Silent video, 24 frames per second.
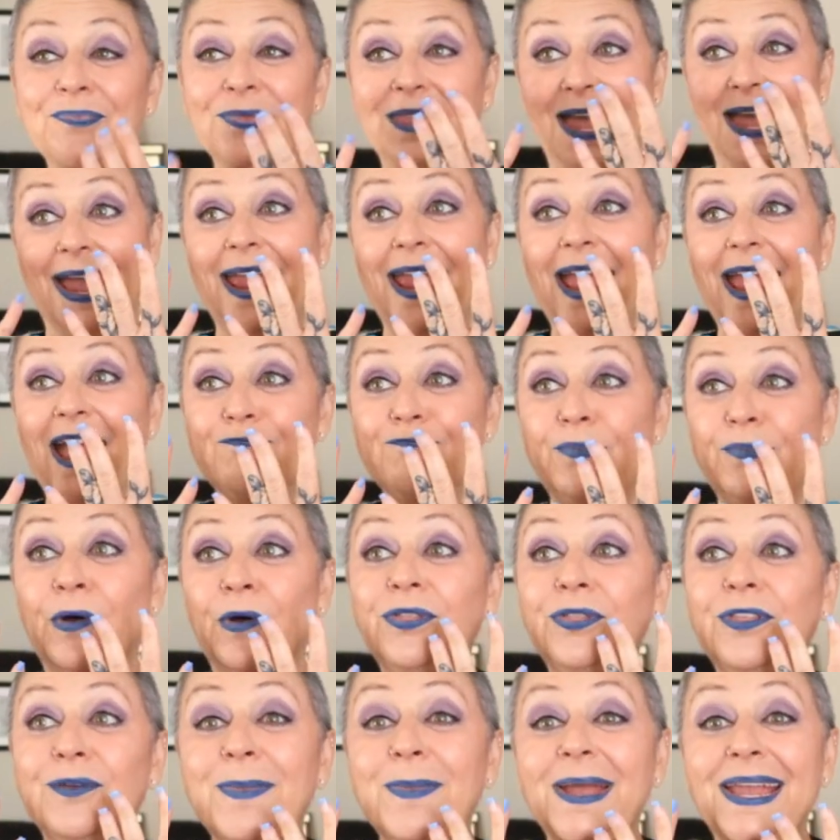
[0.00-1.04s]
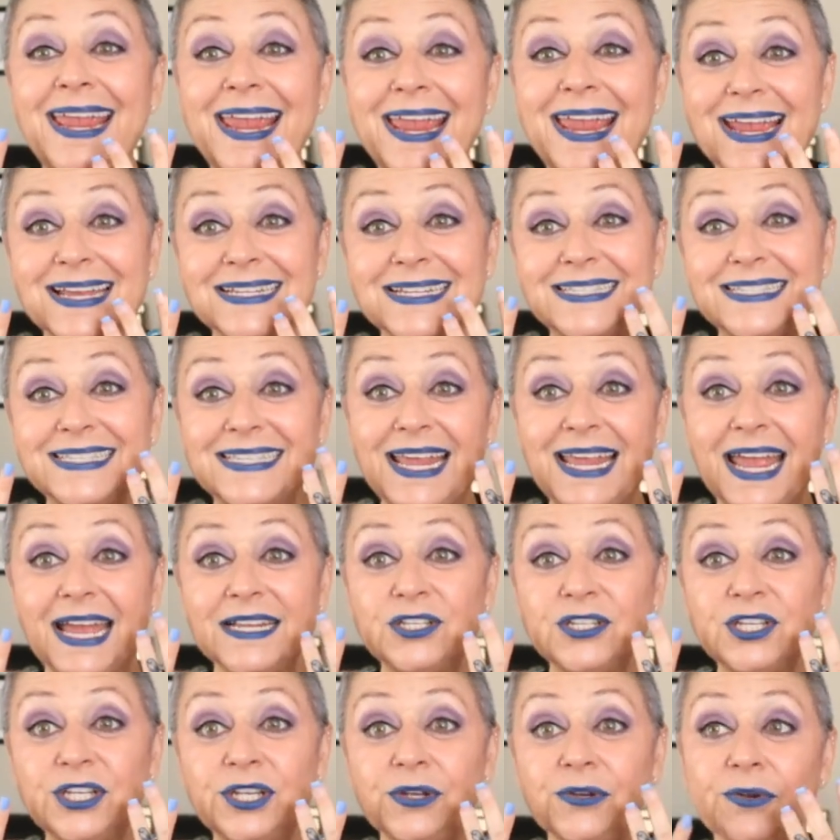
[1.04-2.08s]
I have both of my hands
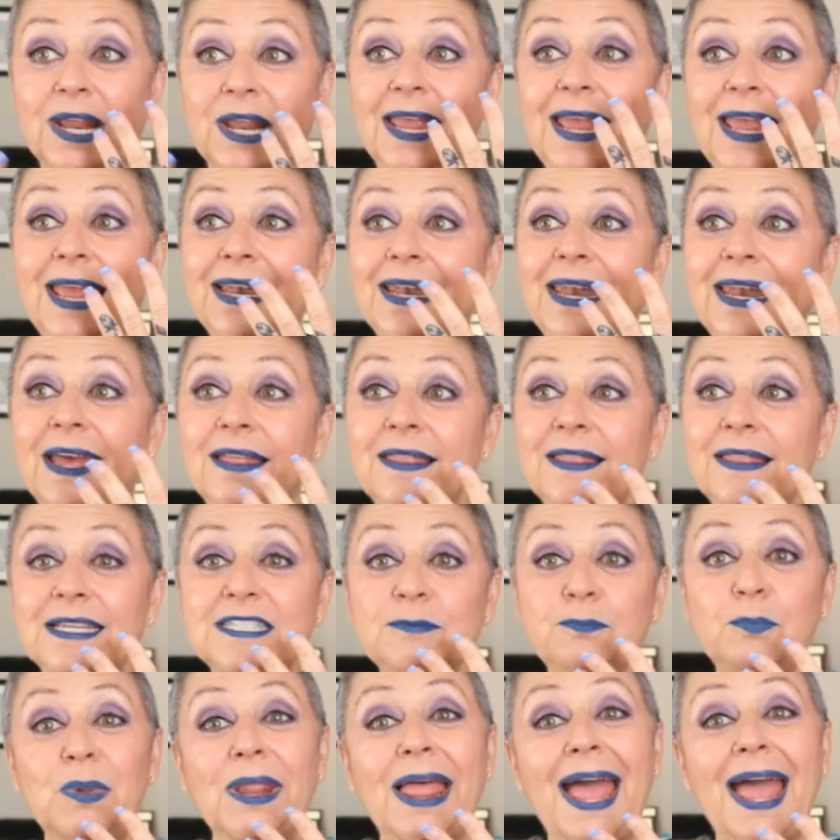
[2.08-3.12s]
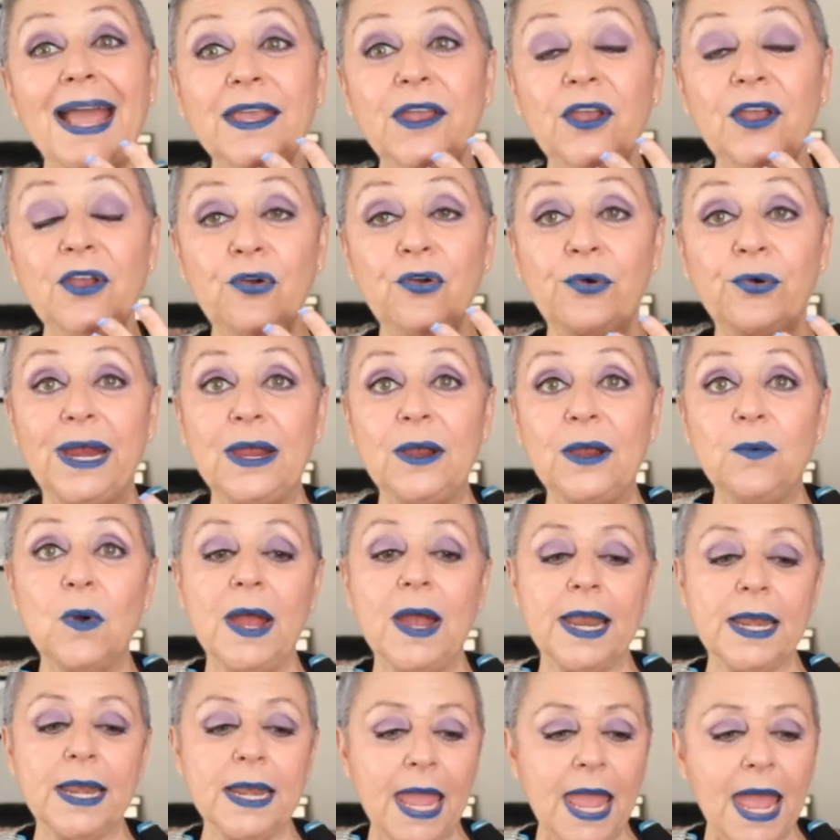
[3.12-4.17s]
tattooed. Now this black and gray
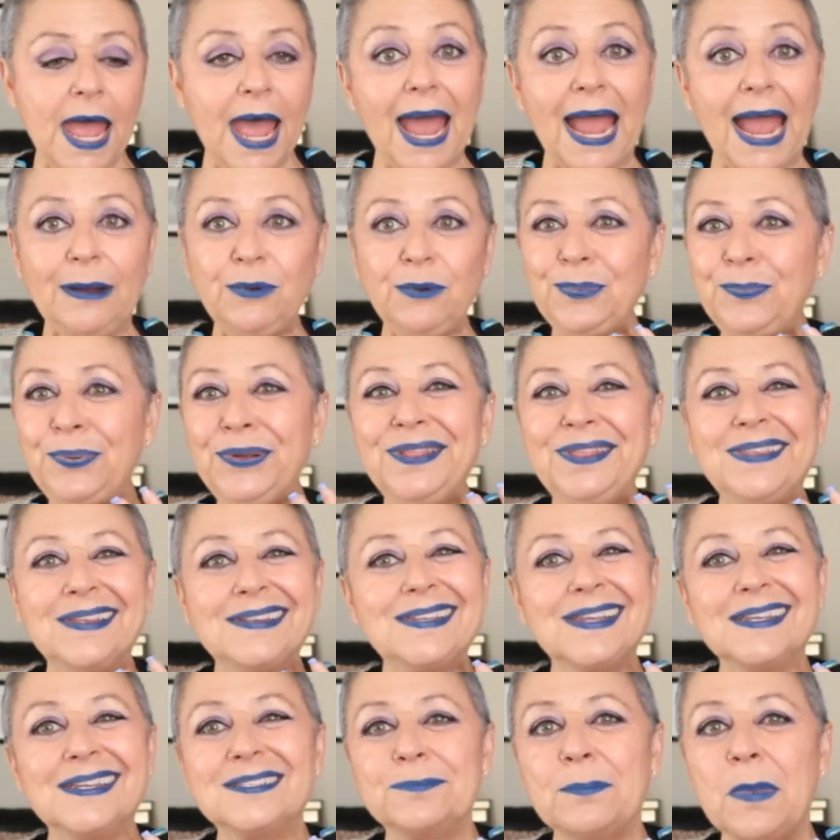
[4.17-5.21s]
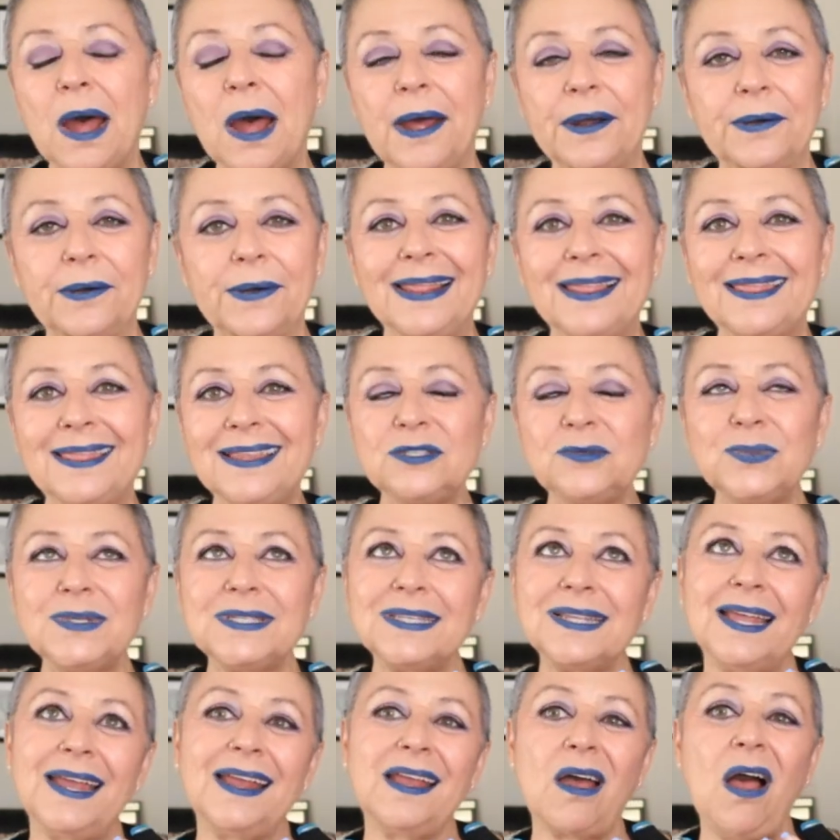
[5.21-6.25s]
one, I would put this as moderate. This was
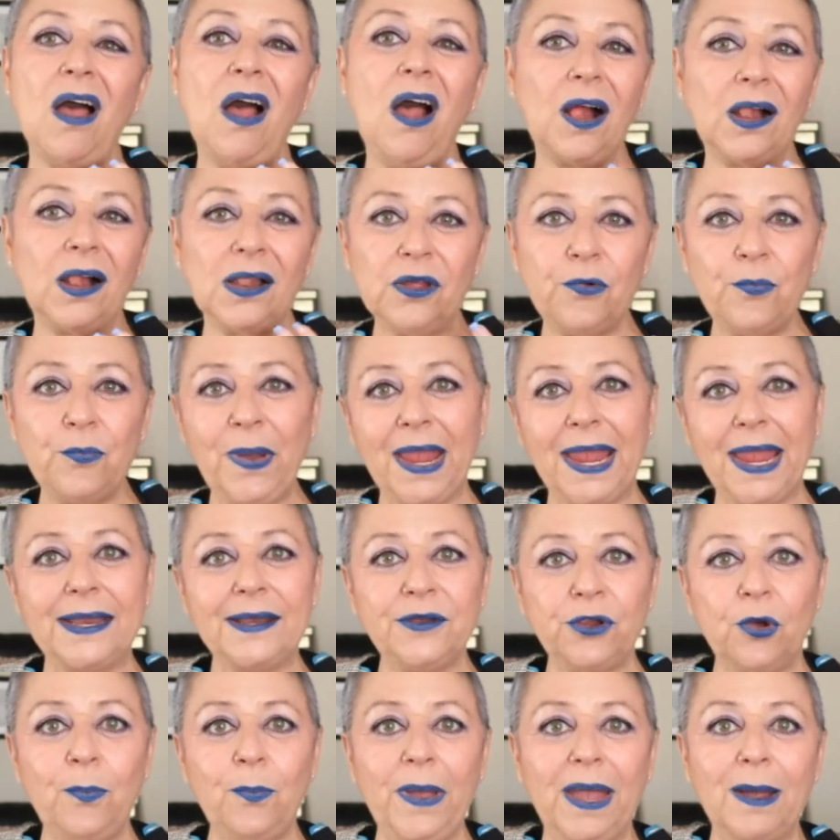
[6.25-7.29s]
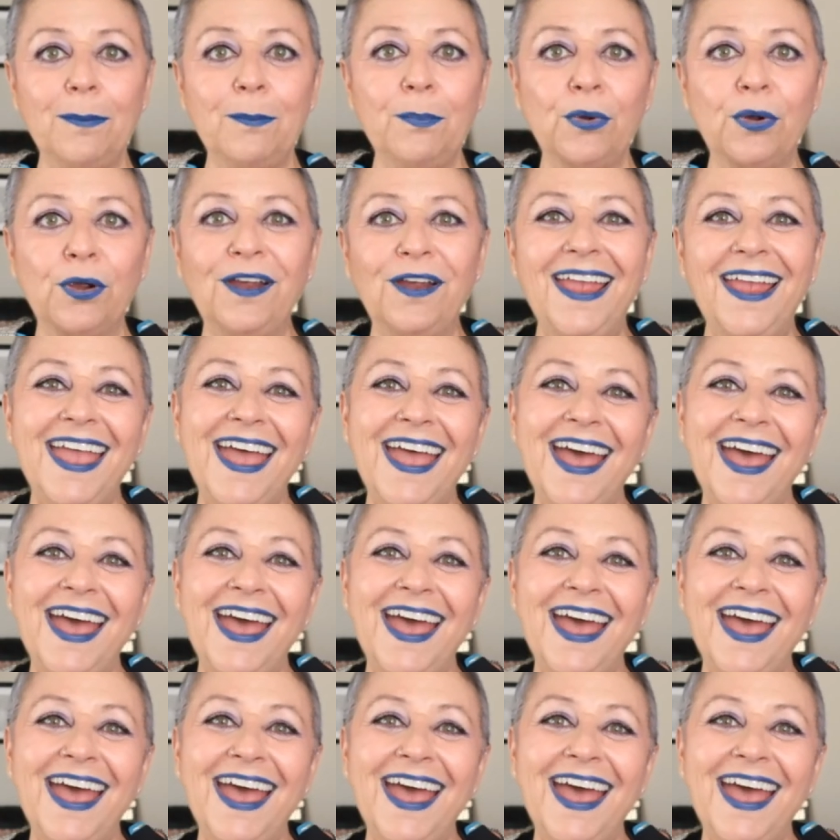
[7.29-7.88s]
like a jalapeno pepper.